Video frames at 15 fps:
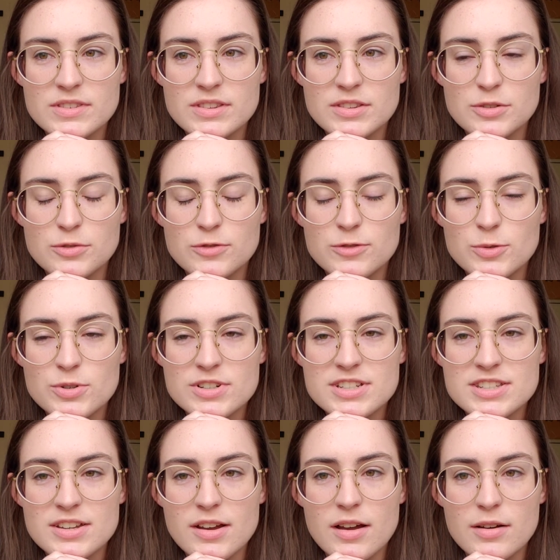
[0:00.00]
the force
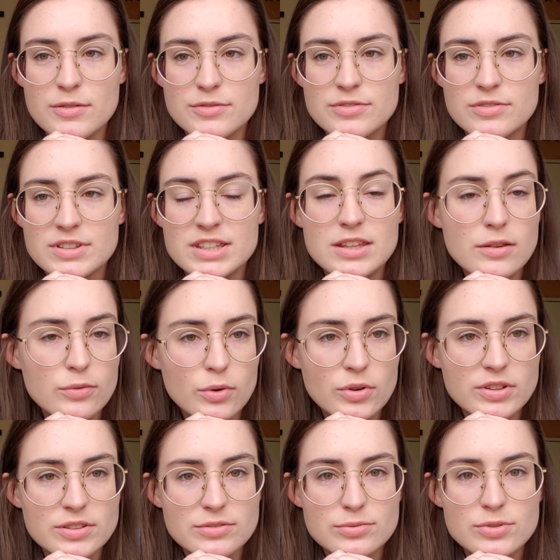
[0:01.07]
of evil
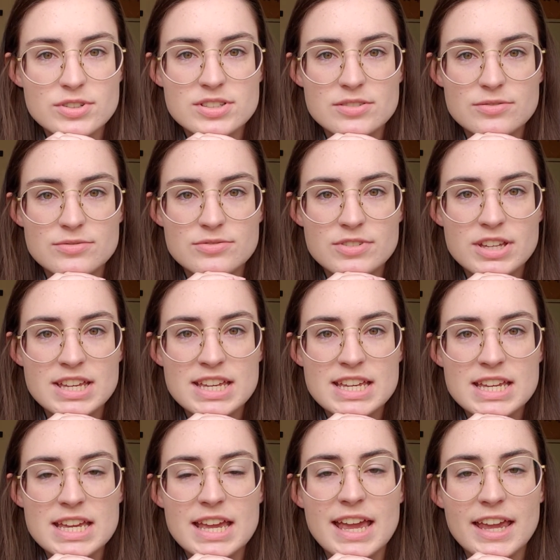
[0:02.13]
and the force of
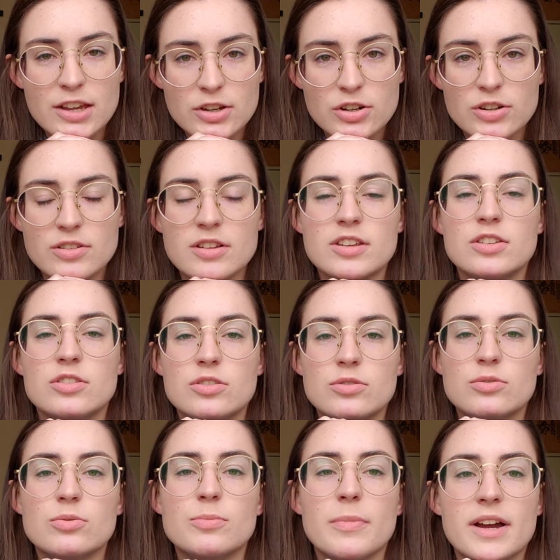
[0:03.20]
anger that
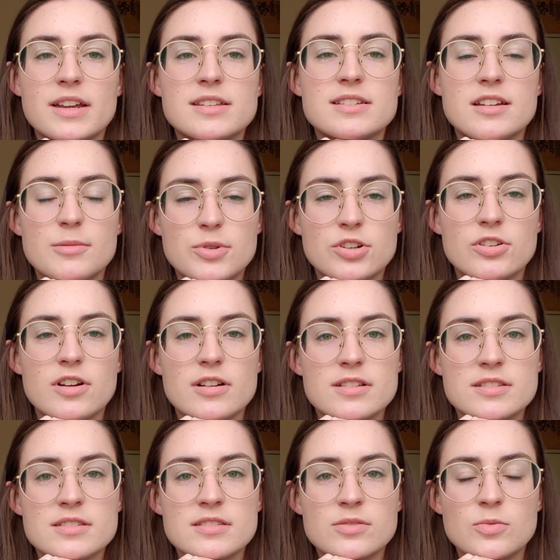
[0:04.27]
you might come
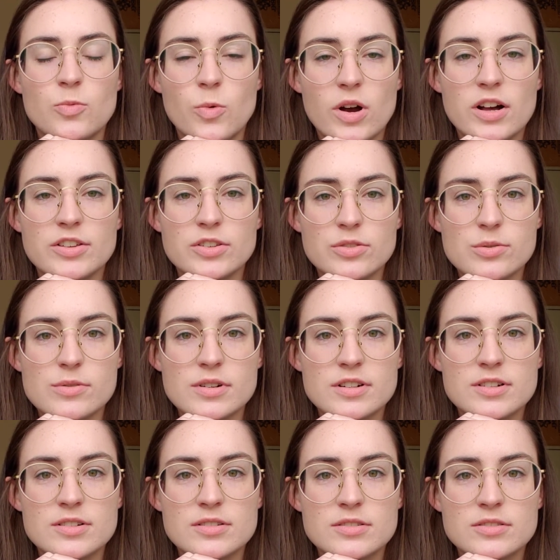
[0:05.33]
across while
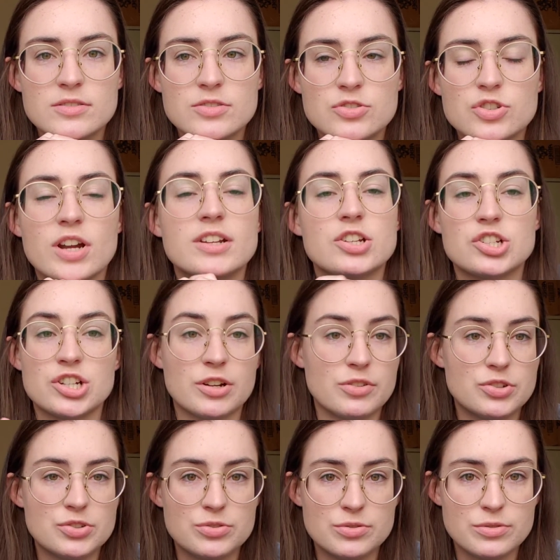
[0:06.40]
you're trying to share the
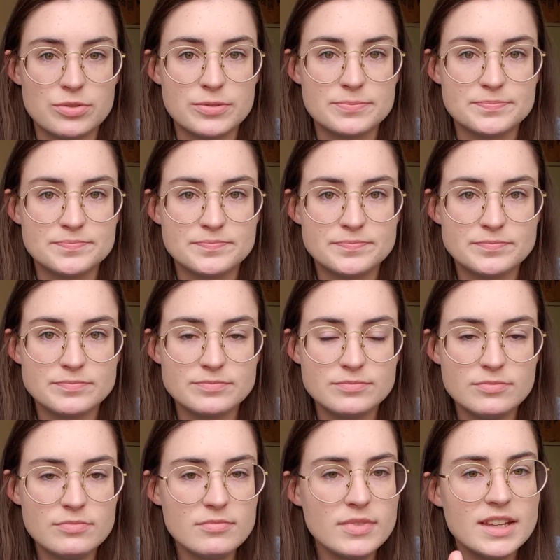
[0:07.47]
truth.
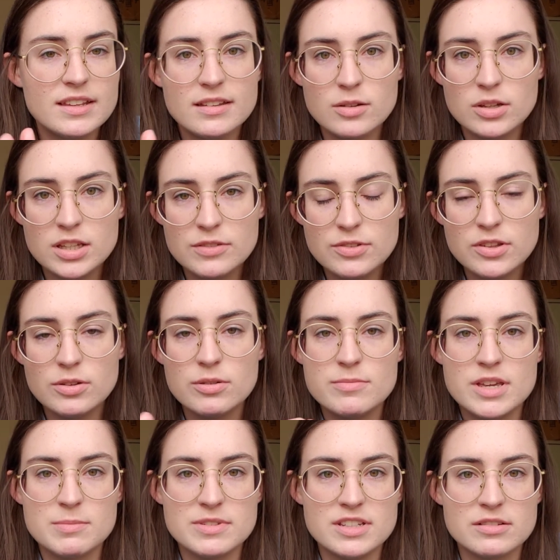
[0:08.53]
Even though it
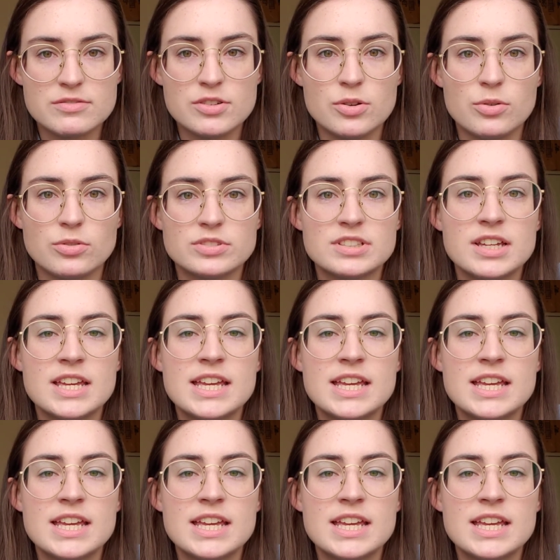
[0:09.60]
may be difficult,